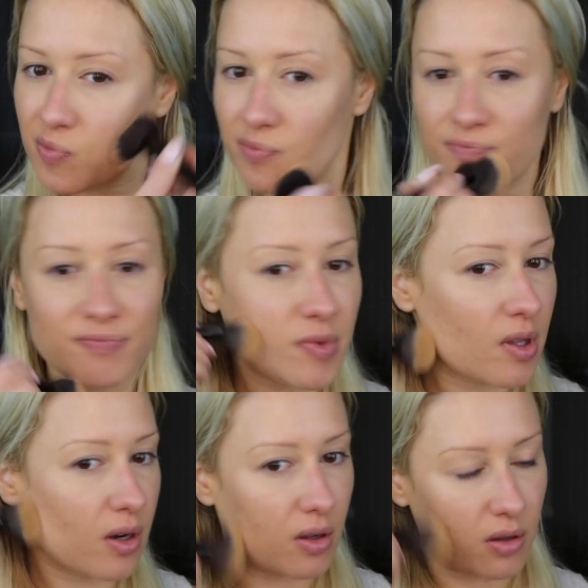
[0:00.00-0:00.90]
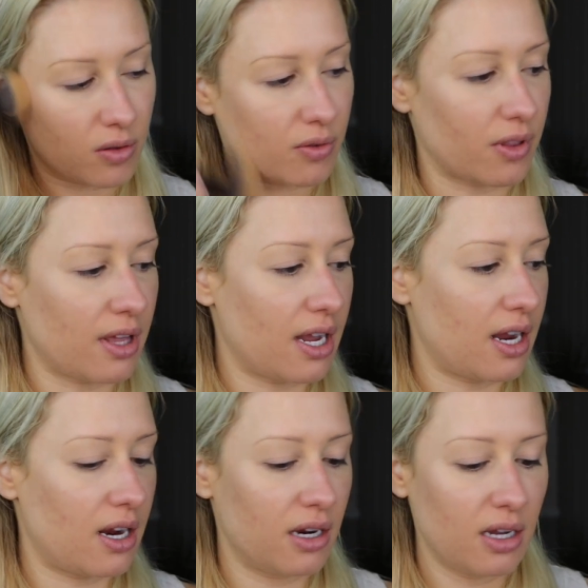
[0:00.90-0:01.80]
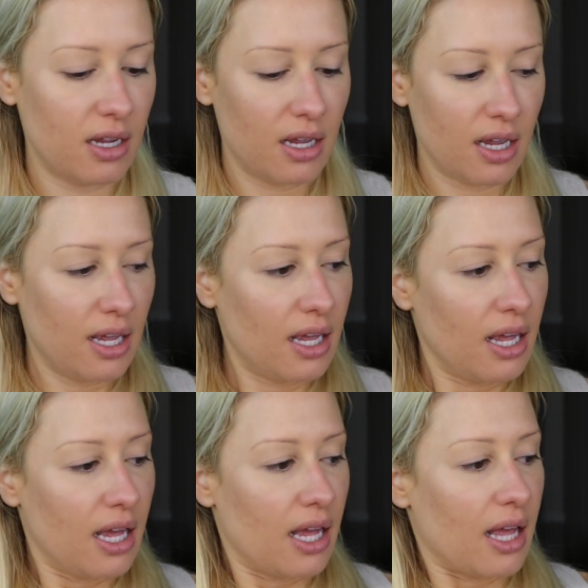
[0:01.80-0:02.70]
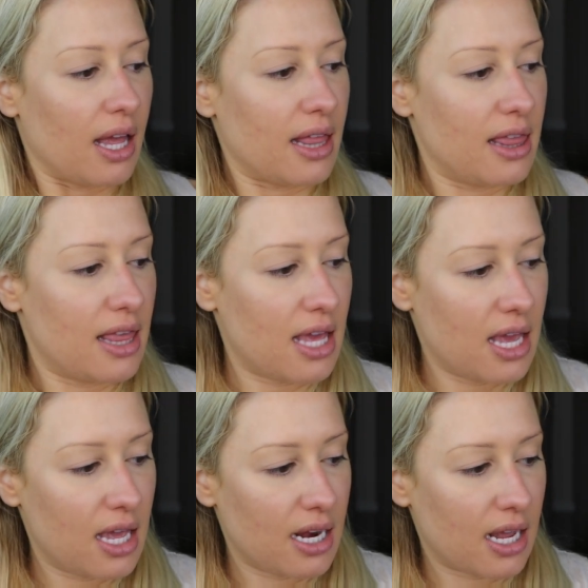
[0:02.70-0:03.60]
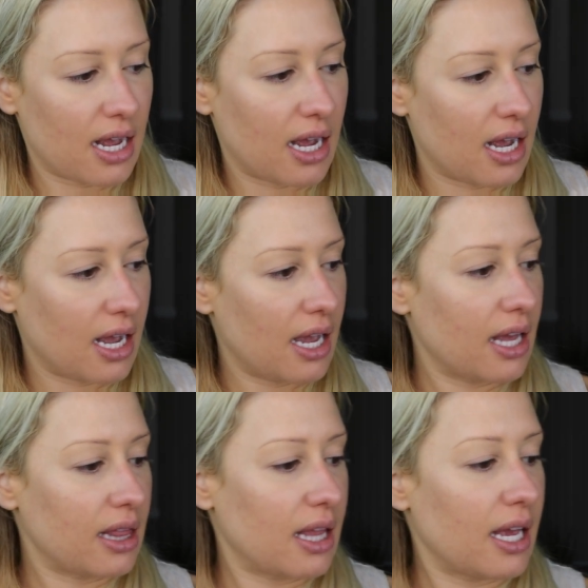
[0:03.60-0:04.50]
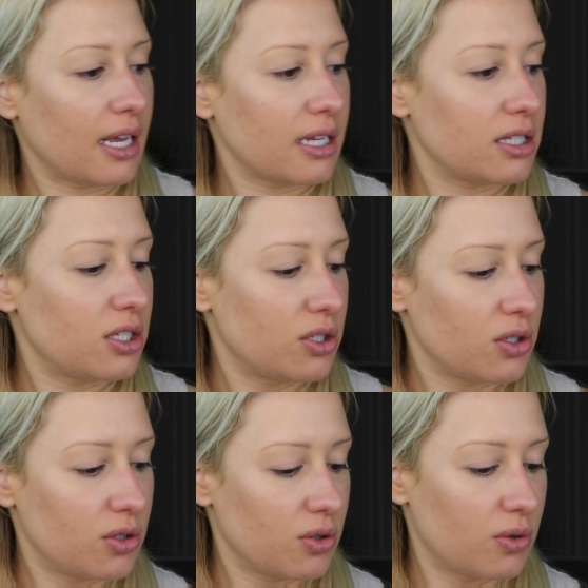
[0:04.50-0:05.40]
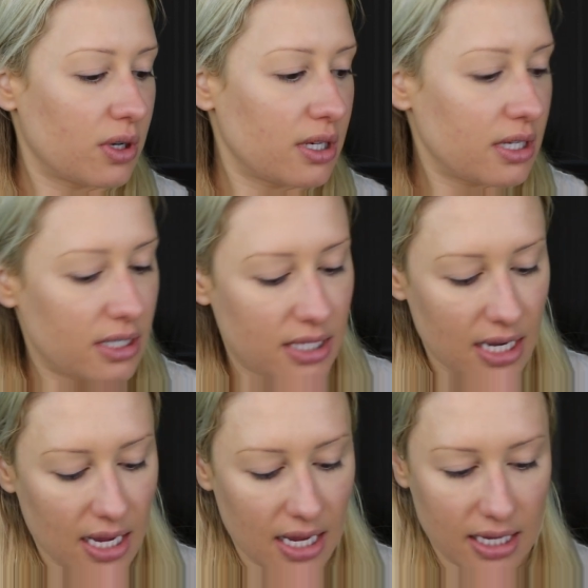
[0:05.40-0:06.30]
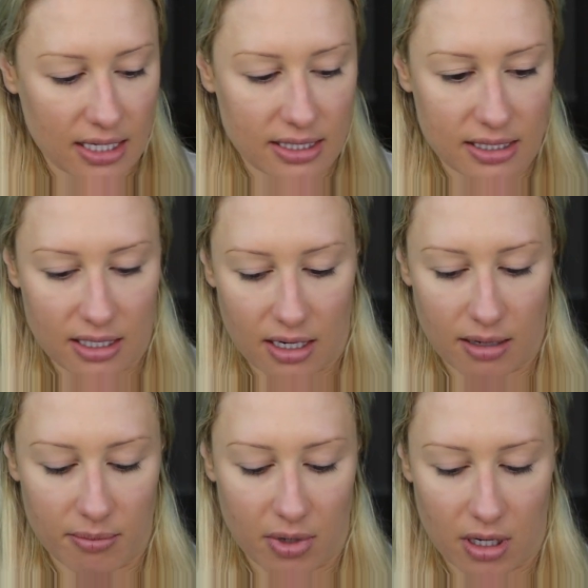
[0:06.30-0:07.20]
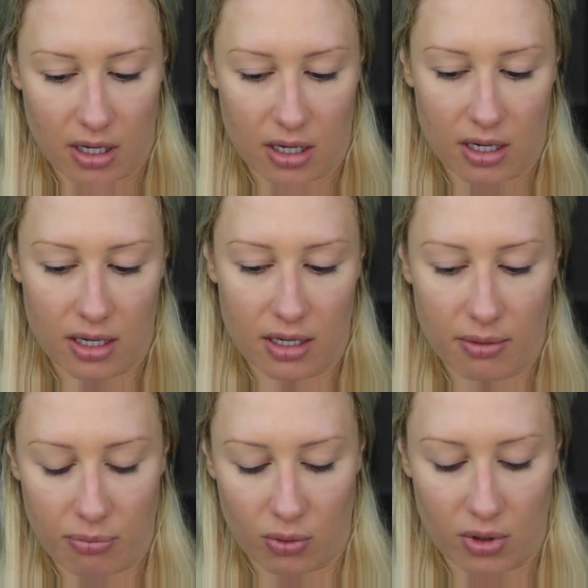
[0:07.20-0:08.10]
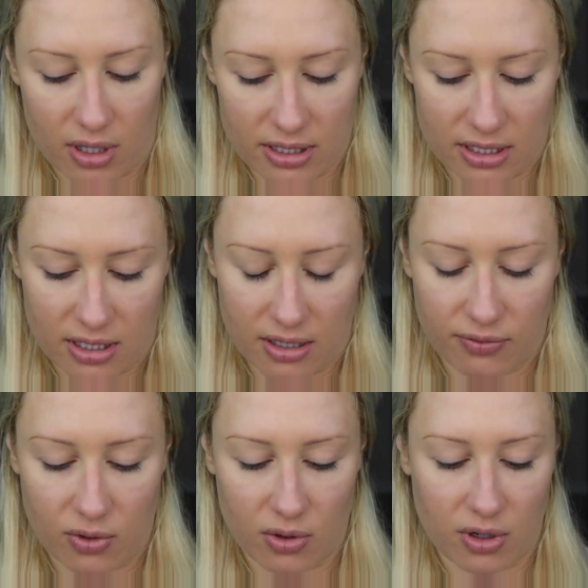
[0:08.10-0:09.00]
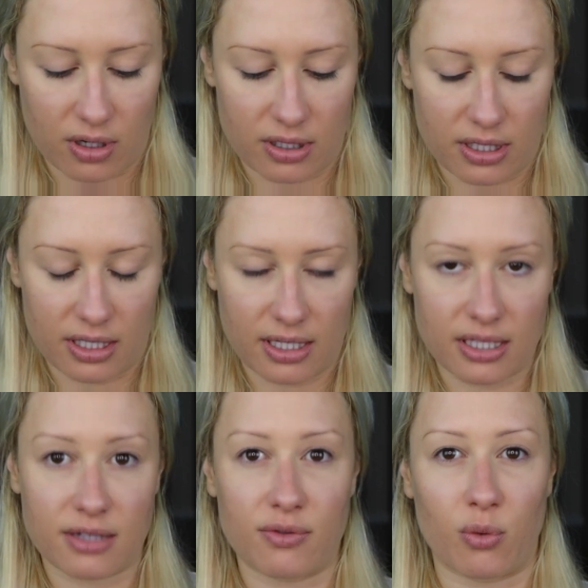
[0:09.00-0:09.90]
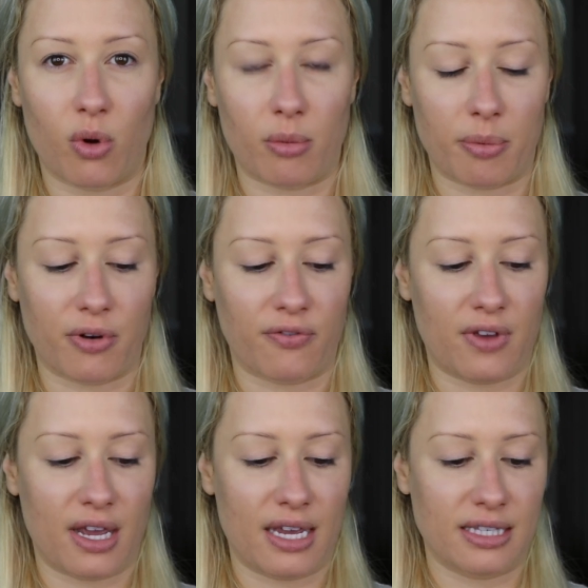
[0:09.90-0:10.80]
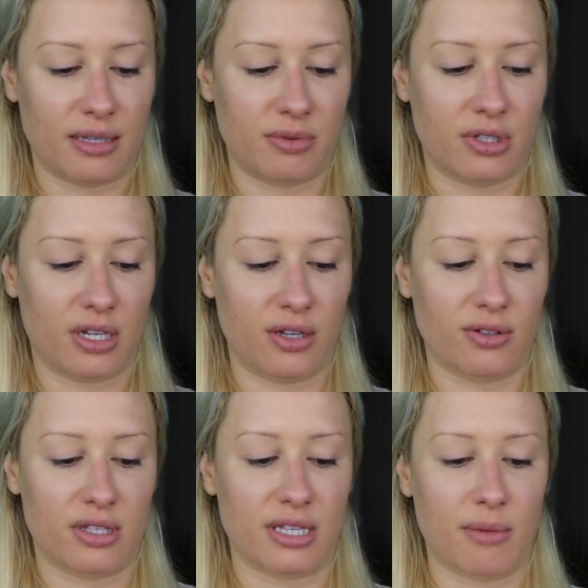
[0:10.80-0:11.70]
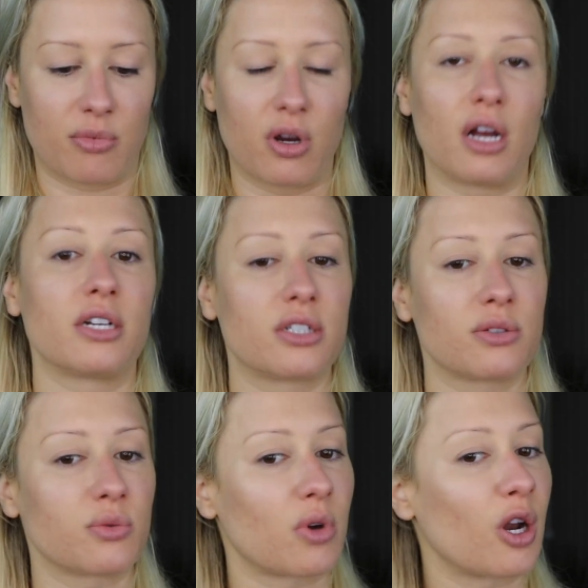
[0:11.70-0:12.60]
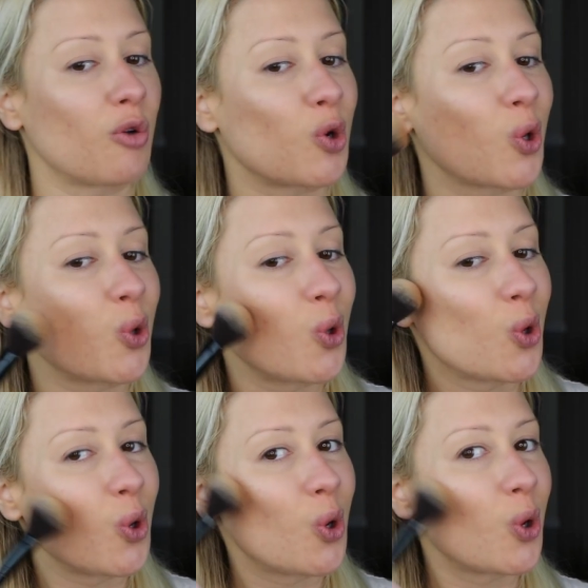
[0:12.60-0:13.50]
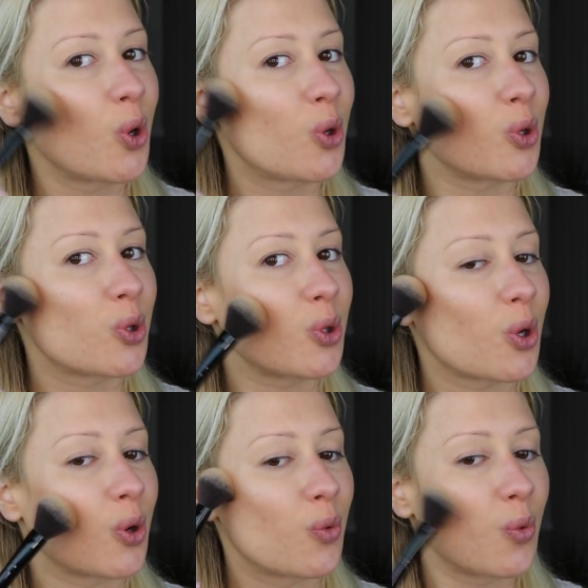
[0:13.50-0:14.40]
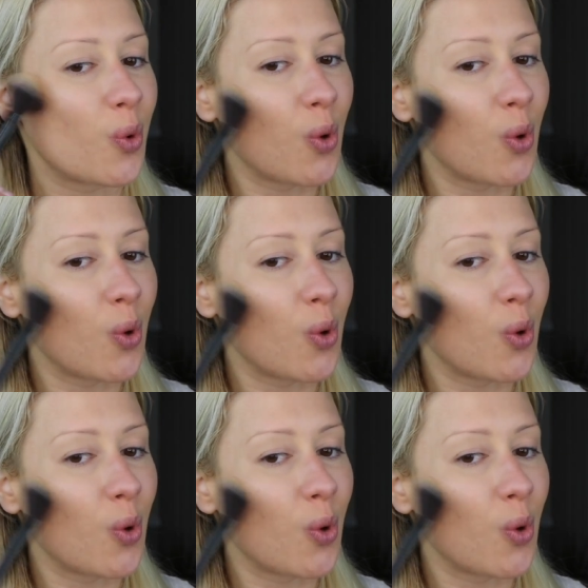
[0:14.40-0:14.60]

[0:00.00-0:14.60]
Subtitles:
And all over there. And then I like to take some bronzer, of course, because you have to warm up your face. I'm just going to use the same brush, whatever, and just kind of